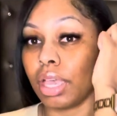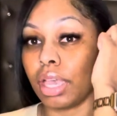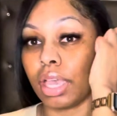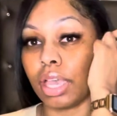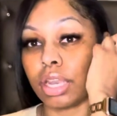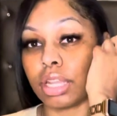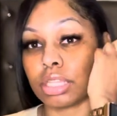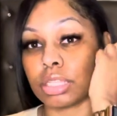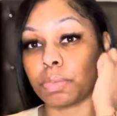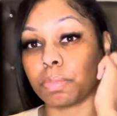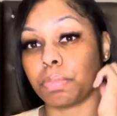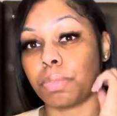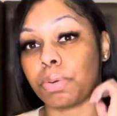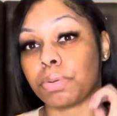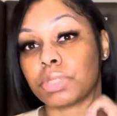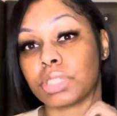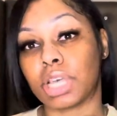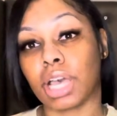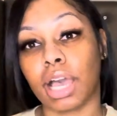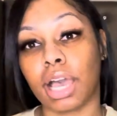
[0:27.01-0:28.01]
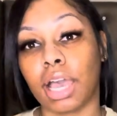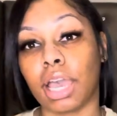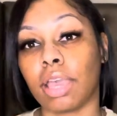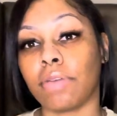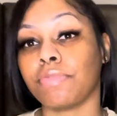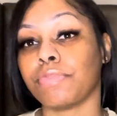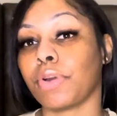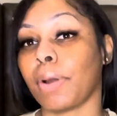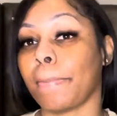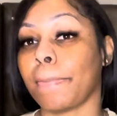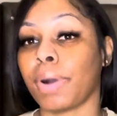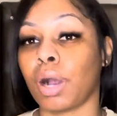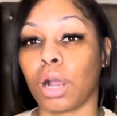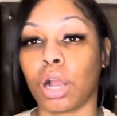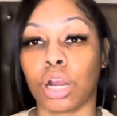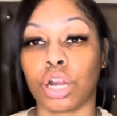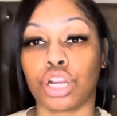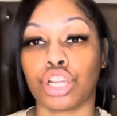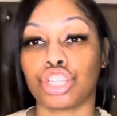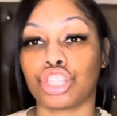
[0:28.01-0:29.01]
It is time for
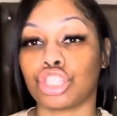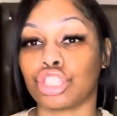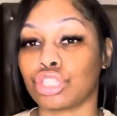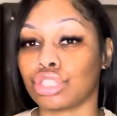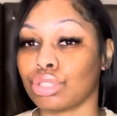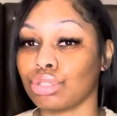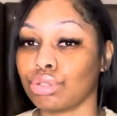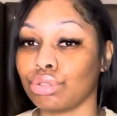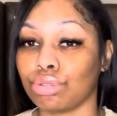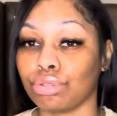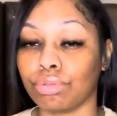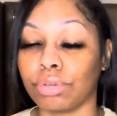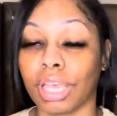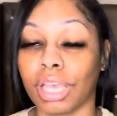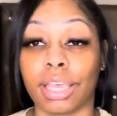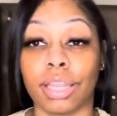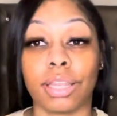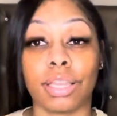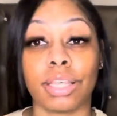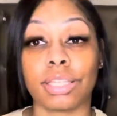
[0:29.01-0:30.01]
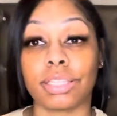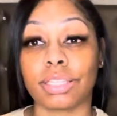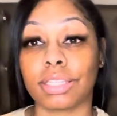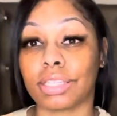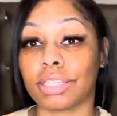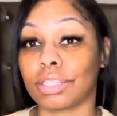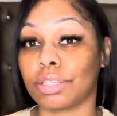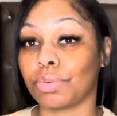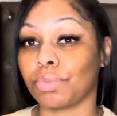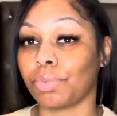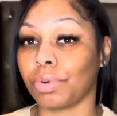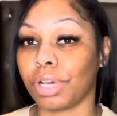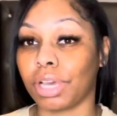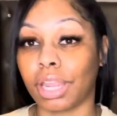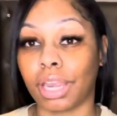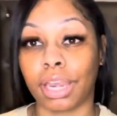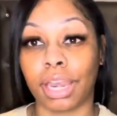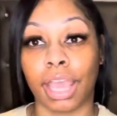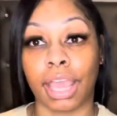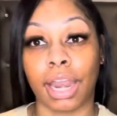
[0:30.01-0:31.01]
part two. And this is the
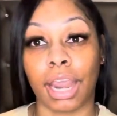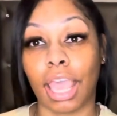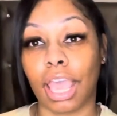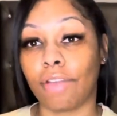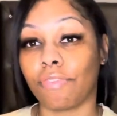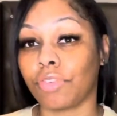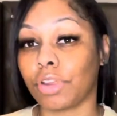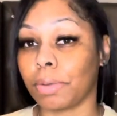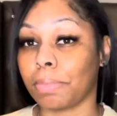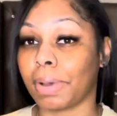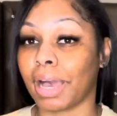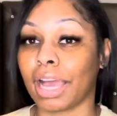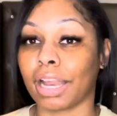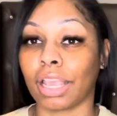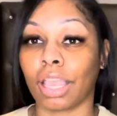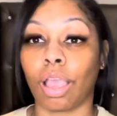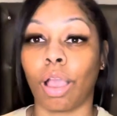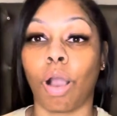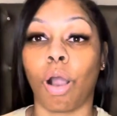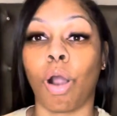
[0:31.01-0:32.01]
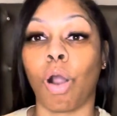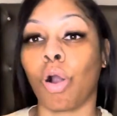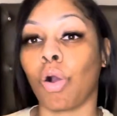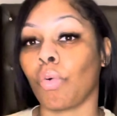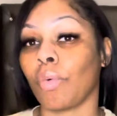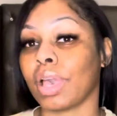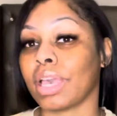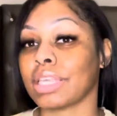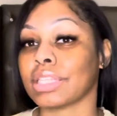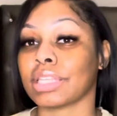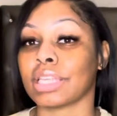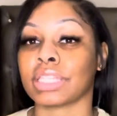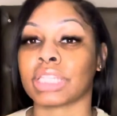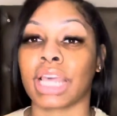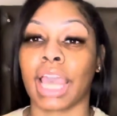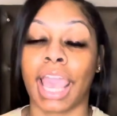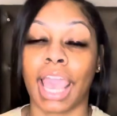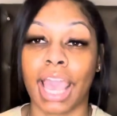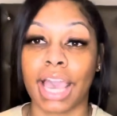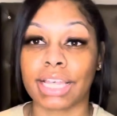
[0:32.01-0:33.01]
one that everybody always is
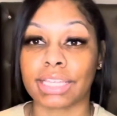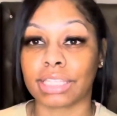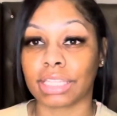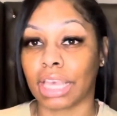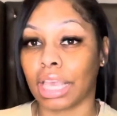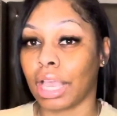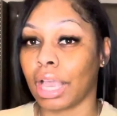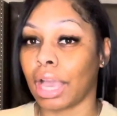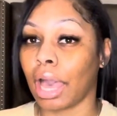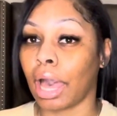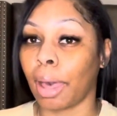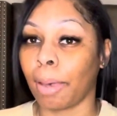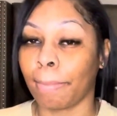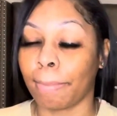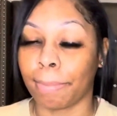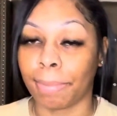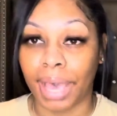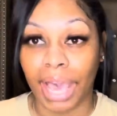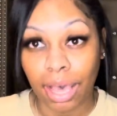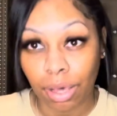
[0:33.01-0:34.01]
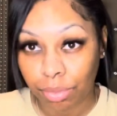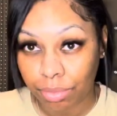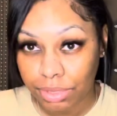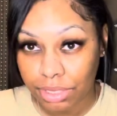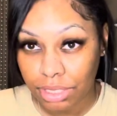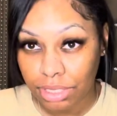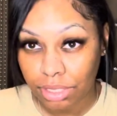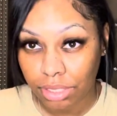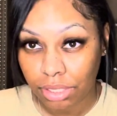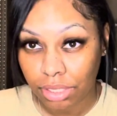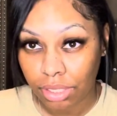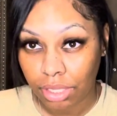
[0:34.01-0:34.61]
asking about.